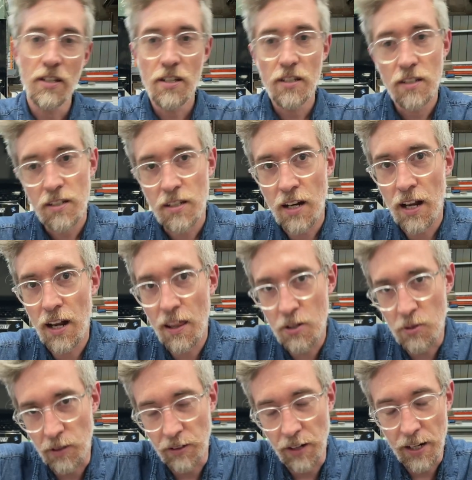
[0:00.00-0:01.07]
So none of those
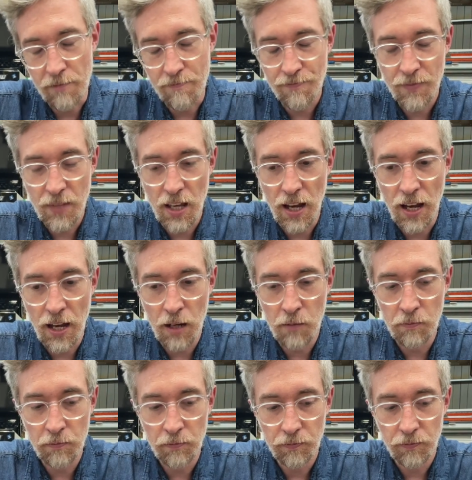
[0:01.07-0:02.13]
were great.
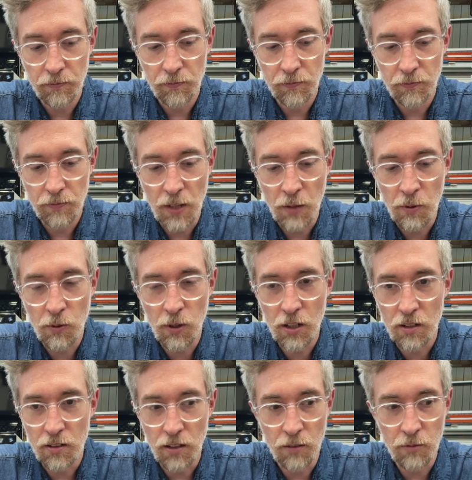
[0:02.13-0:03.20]
And I
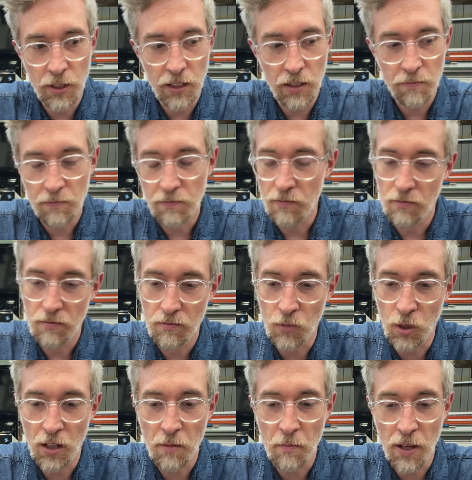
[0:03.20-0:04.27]
really
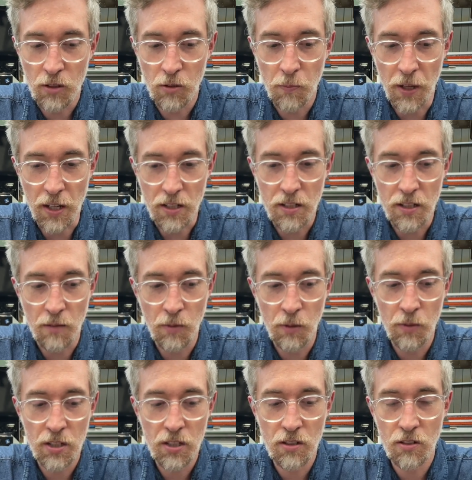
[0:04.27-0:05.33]
wanted a metal piece. And when
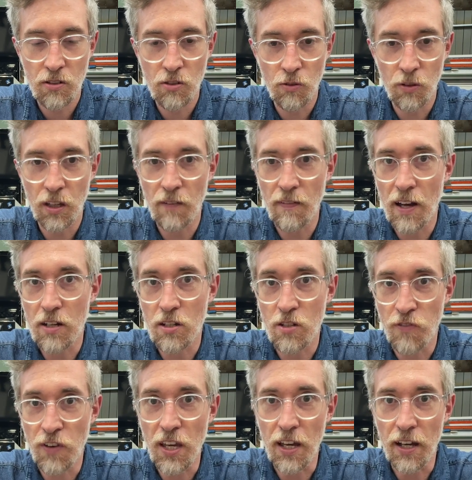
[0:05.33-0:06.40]
we're talking about a
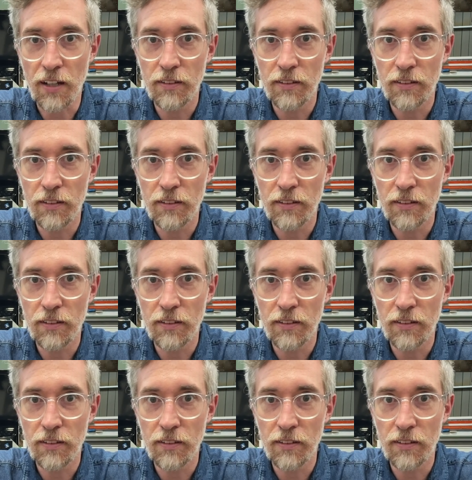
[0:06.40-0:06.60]
sphere